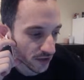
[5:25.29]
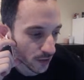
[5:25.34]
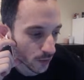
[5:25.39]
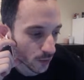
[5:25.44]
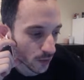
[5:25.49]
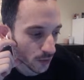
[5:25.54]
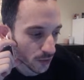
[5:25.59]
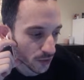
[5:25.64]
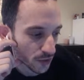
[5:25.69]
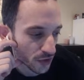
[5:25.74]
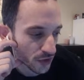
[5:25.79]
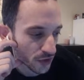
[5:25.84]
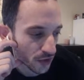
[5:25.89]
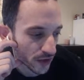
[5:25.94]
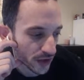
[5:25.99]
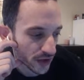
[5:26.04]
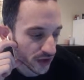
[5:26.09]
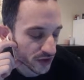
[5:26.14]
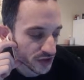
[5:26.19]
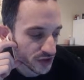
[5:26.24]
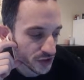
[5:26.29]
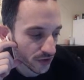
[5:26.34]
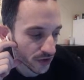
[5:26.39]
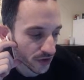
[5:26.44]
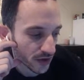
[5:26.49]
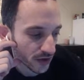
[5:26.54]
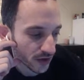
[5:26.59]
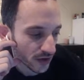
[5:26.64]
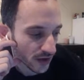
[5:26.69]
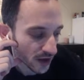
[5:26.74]
Like, what were you going into
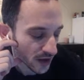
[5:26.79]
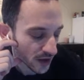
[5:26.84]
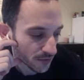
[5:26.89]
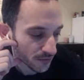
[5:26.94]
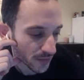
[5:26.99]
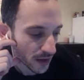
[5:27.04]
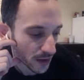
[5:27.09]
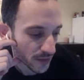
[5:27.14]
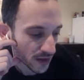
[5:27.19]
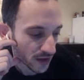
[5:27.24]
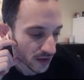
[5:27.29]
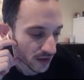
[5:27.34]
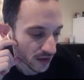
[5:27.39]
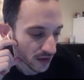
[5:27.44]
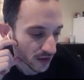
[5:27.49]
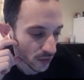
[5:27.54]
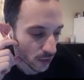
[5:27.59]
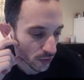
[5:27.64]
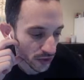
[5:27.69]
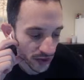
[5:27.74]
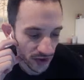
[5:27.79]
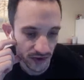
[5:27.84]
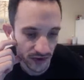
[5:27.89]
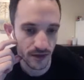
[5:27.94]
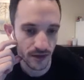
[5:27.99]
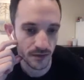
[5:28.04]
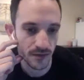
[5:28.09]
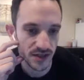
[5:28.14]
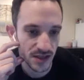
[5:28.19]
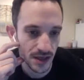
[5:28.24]
it, maybe holding
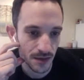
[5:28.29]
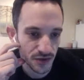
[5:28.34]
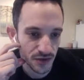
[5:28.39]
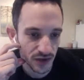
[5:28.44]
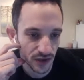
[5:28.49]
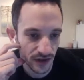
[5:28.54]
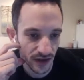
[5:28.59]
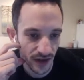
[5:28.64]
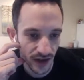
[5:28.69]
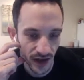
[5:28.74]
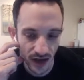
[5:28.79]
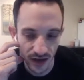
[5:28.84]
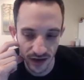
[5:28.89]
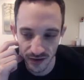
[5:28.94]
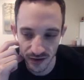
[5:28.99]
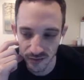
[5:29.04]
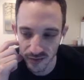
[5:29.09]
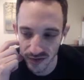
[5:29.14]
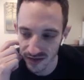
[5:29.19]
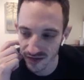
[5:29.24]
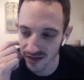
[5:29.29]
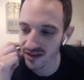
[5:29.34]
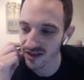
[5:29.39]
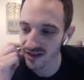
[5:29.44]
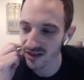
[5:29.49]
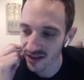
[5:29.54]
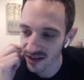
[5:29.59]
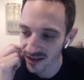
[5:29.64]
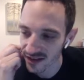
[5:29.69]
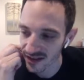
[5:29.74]
some assumption that got
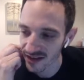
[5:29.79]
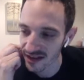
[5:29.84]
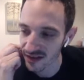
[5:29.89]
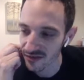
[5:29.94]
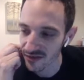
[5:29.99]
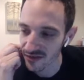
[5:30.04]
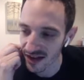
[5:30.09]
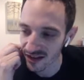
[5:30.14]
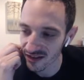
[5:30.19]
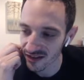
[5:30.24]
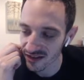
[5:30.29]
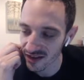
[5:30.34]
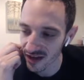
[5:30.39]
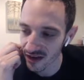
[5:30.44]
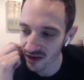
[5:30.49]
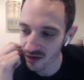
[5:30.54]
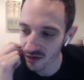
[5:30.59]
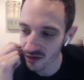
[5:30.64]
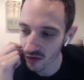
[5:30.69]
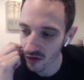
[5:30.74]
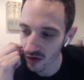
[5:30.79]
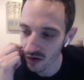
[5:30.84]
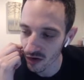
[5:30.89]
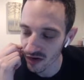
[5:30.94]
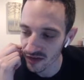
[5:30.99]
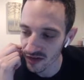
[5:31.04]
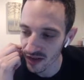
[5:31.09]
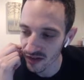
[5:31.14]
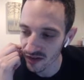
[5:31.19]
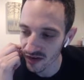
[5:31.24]
completely invalidated, or
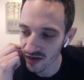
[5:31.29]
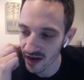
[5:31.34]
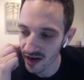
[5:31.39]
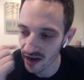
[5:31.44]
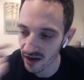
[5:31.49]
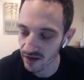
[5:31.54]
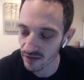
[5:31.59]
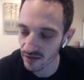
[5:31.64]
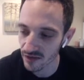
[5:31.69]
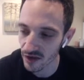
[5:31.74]
on the other hand,